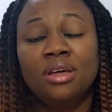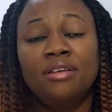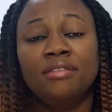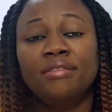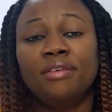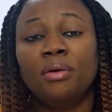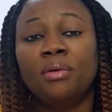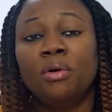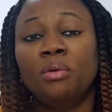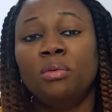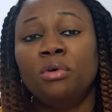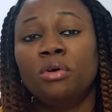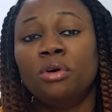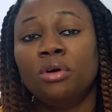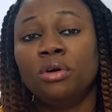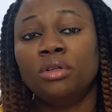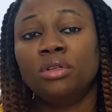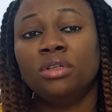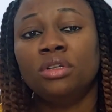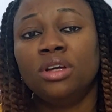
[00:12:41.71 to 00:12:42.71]
In fact, when we
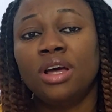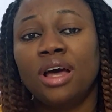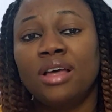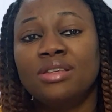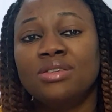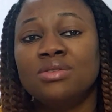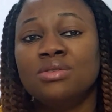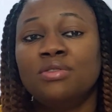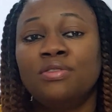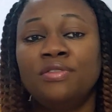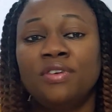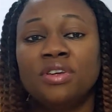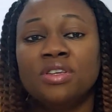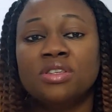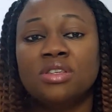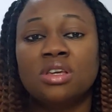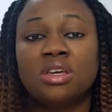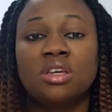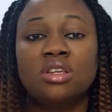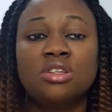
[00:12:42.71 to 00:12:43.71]
called the guys who
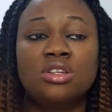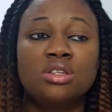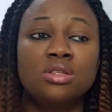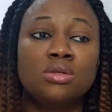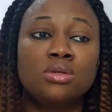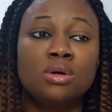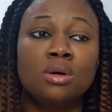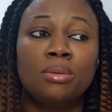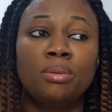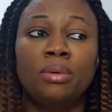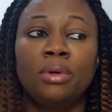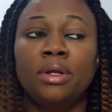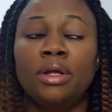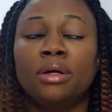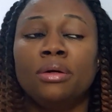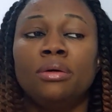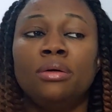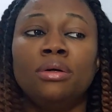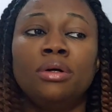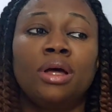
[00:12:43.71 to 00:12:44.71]
fixed the kitchen top, we're
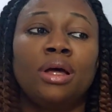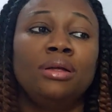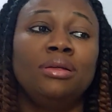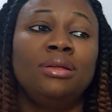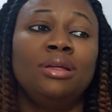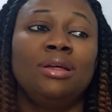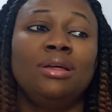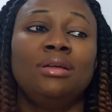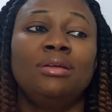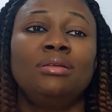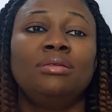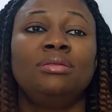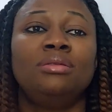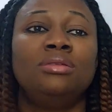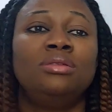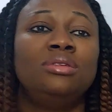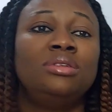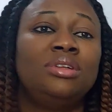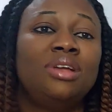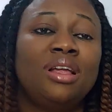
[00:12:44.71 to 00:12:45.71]
like, oh, can
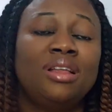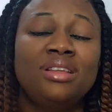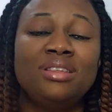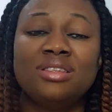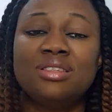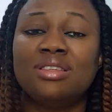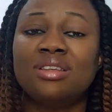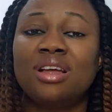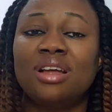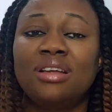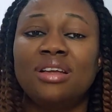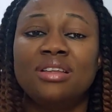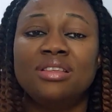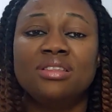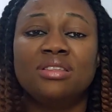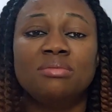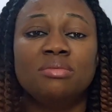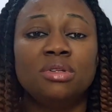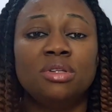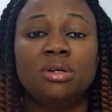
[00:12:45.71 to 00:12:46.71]
anything
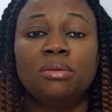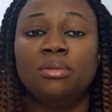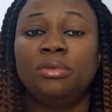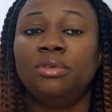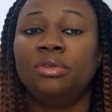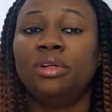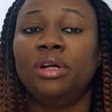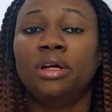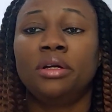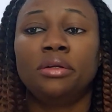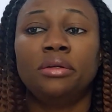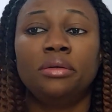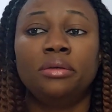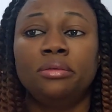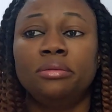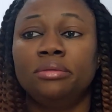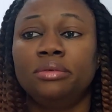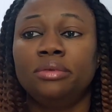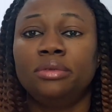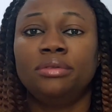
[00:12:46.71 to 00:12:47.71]
be done? But they're like,
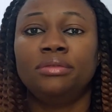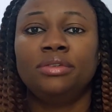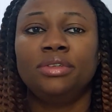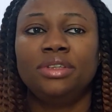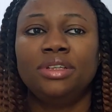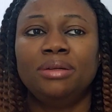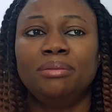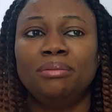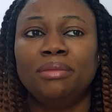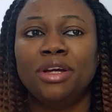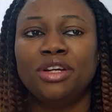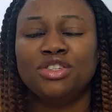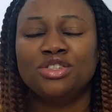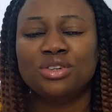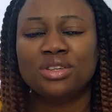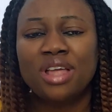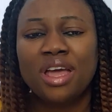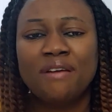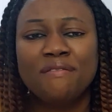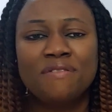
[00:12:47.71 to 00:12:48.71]
no, they've already
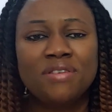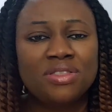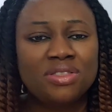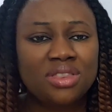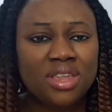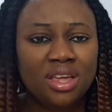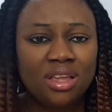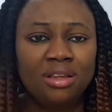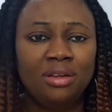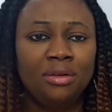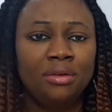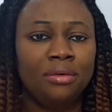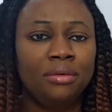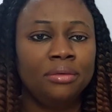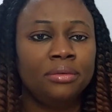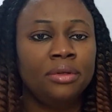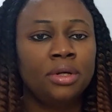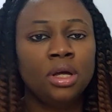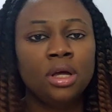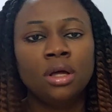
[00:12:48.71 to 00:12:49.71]
measured everything, you
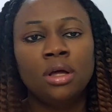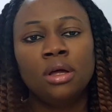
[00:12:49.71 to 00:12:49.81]
know.